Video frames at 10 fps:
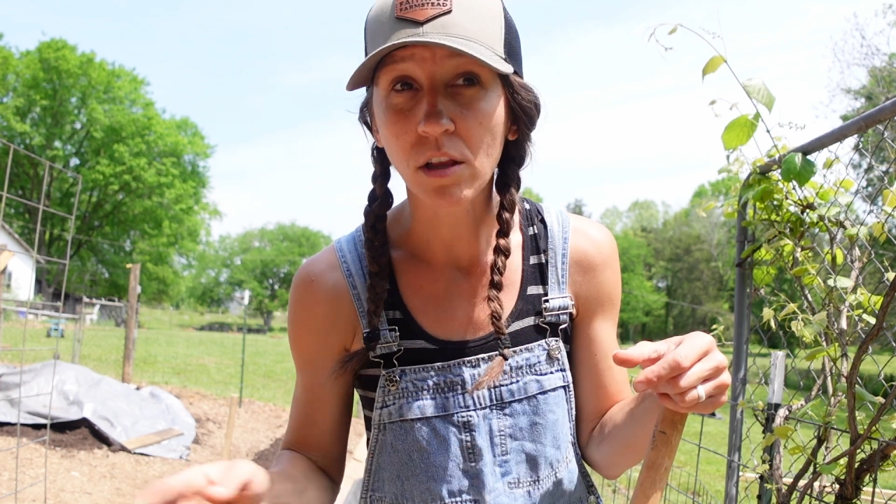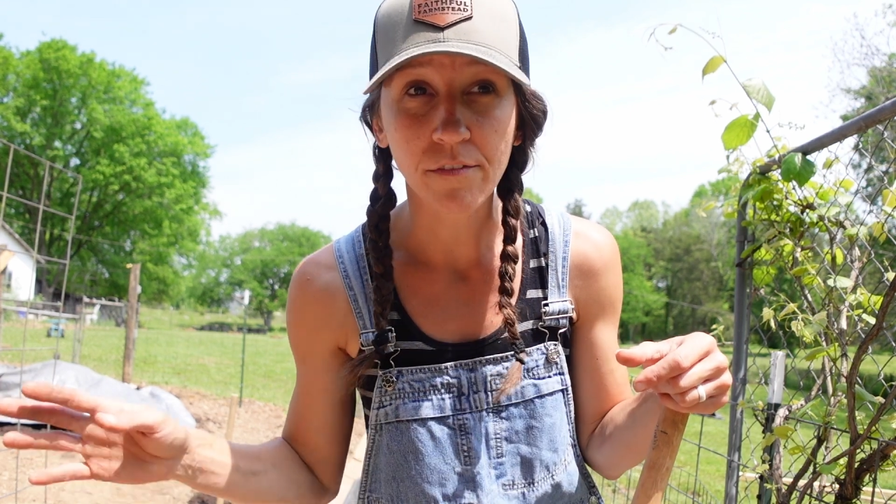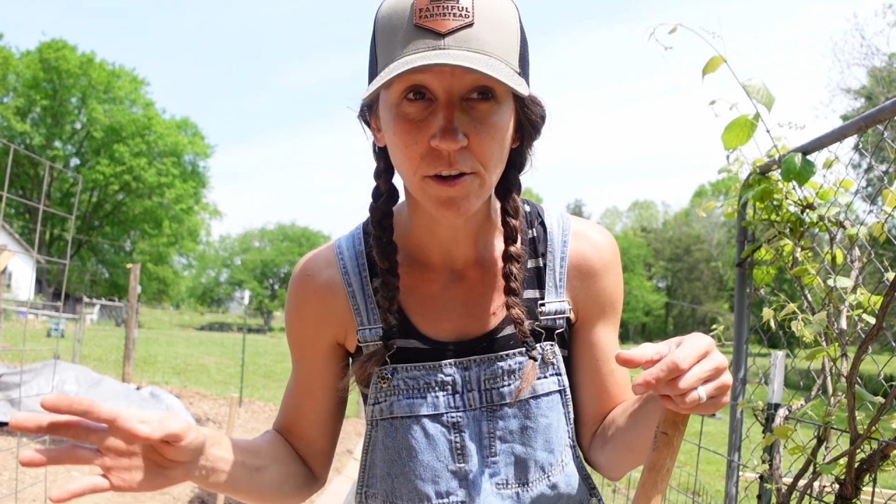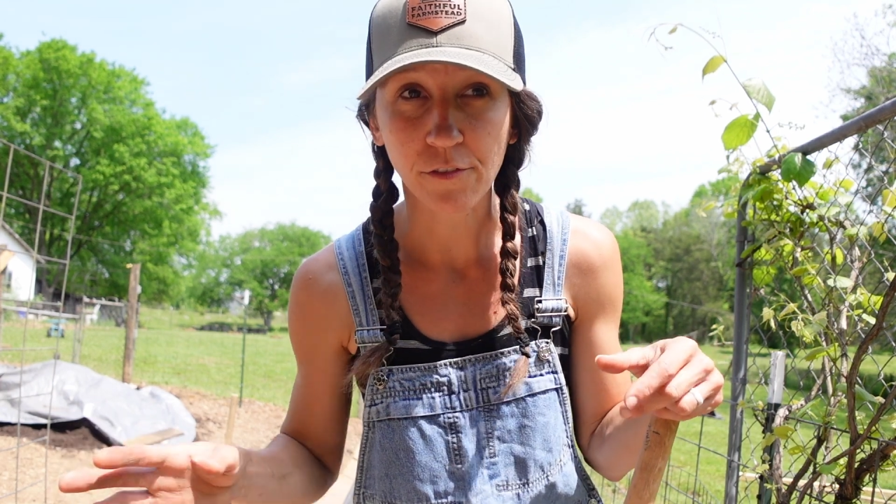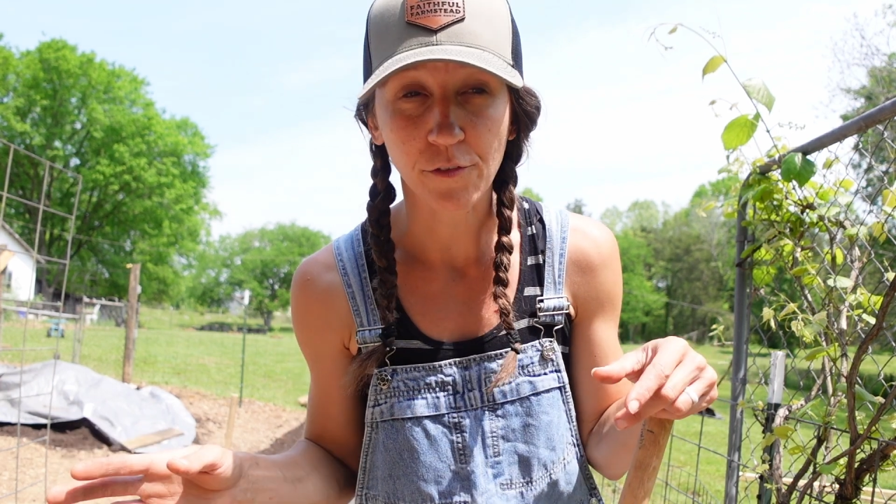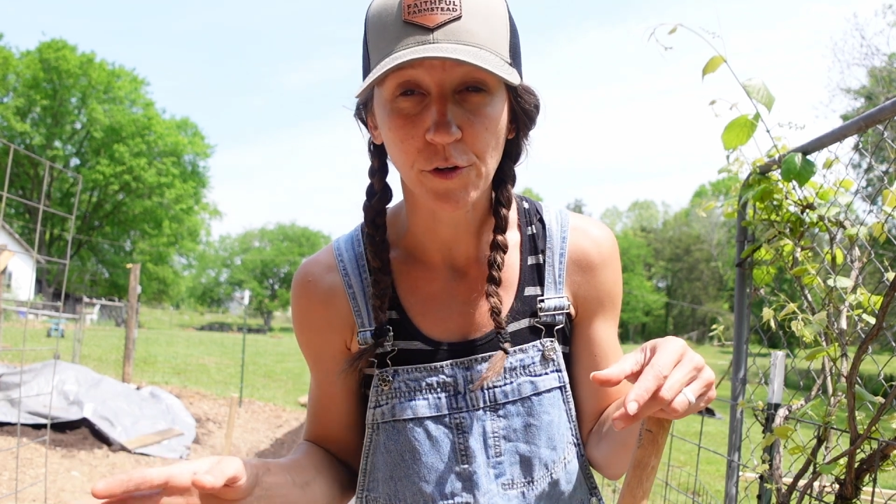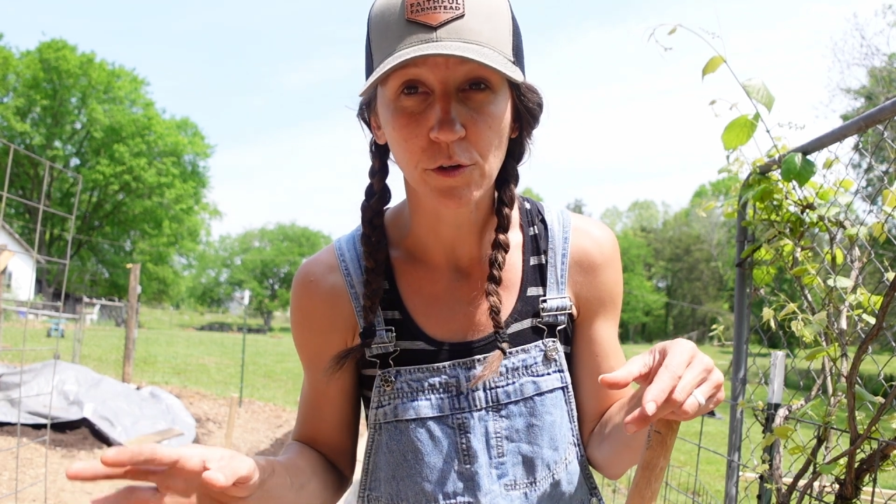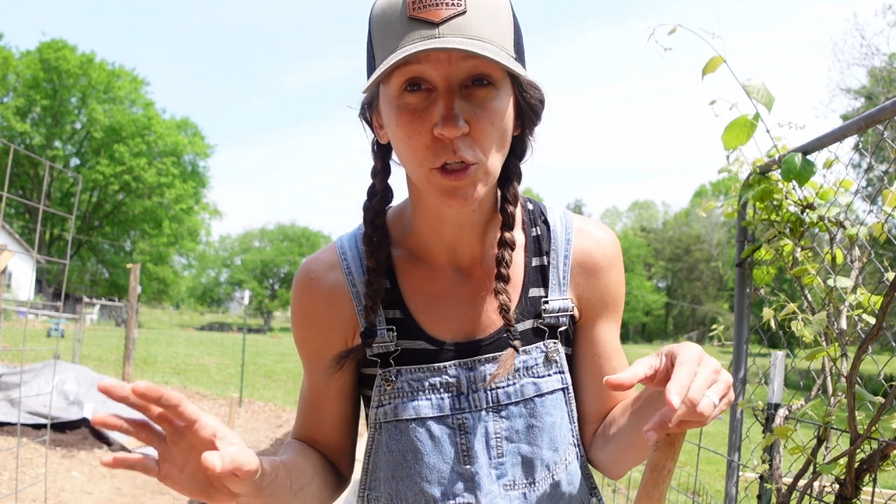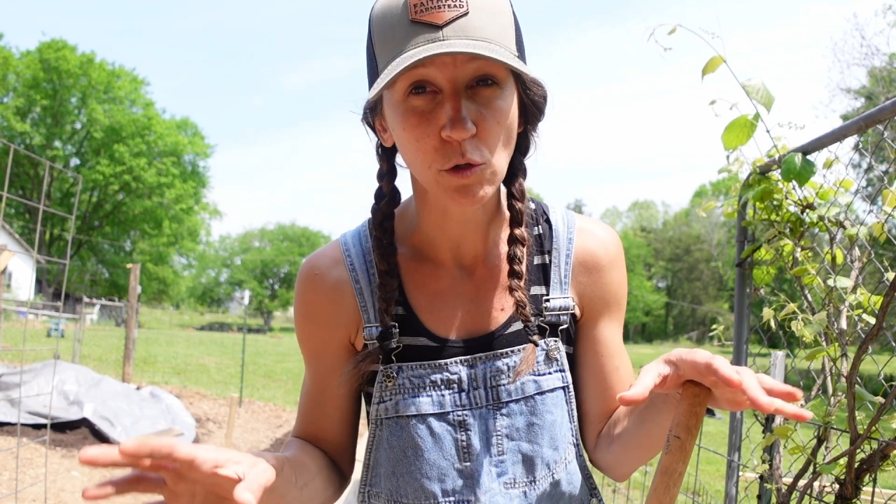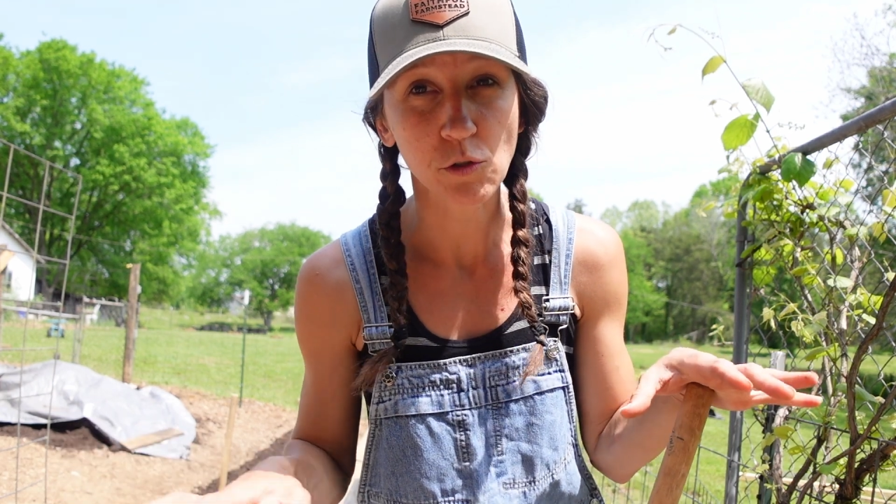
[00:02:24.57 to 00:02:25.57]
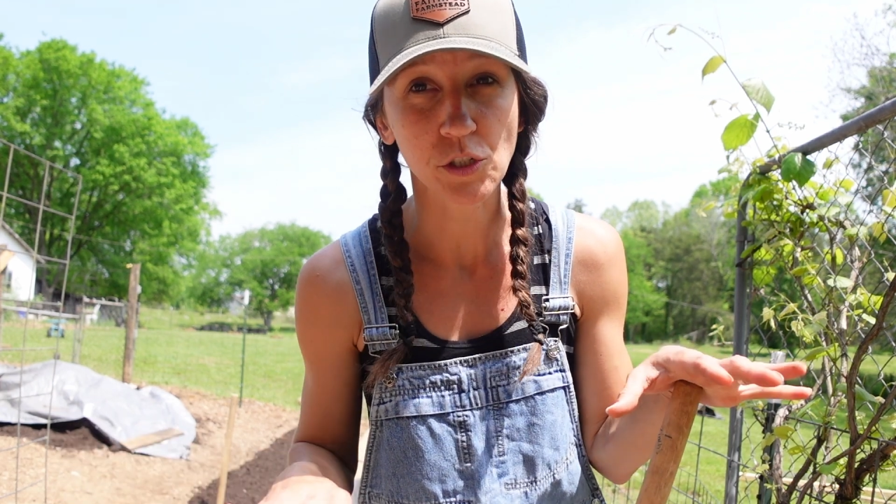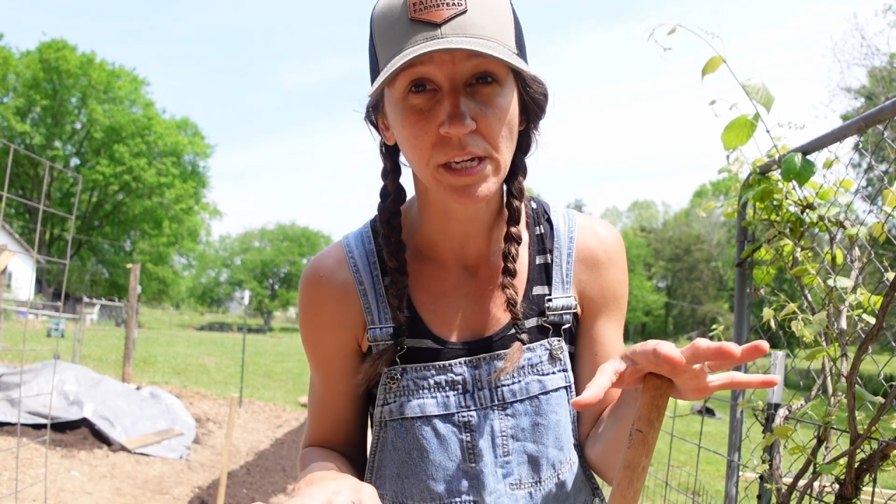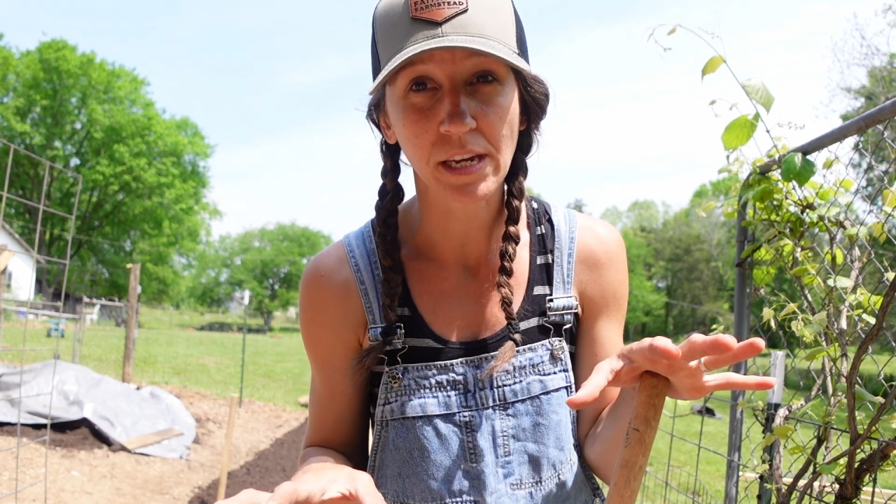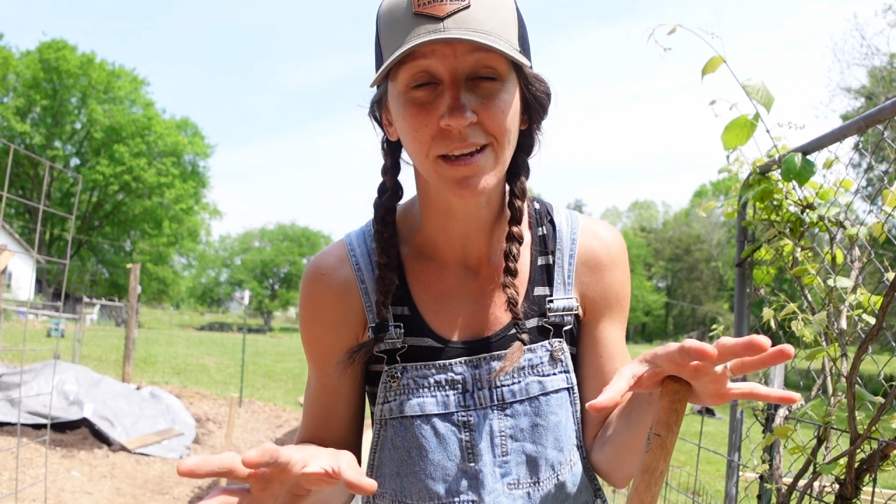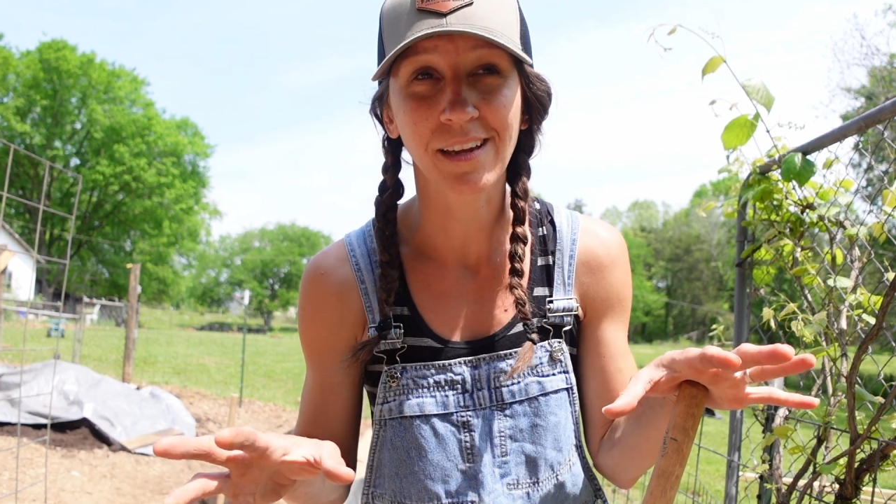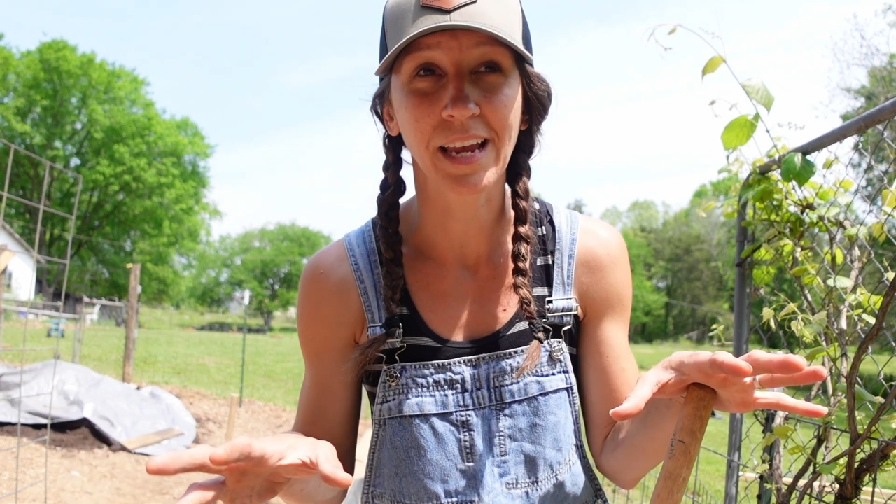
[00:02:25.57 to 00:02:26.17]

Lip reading: of their fruit usually